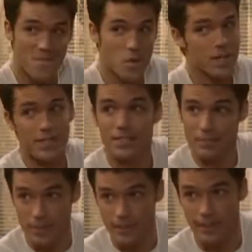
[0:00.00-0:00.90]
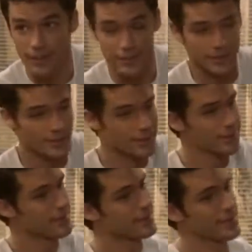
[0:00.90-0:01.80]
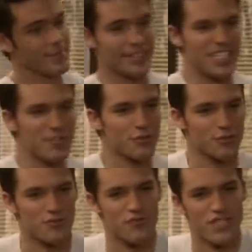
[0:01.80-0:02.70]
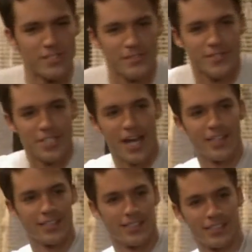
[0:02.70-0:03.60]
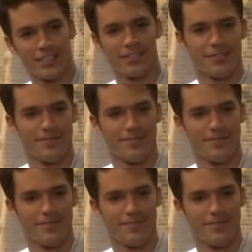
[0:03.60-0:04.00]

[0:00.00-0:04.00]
We didn't sleep together. This girl's a real challenge.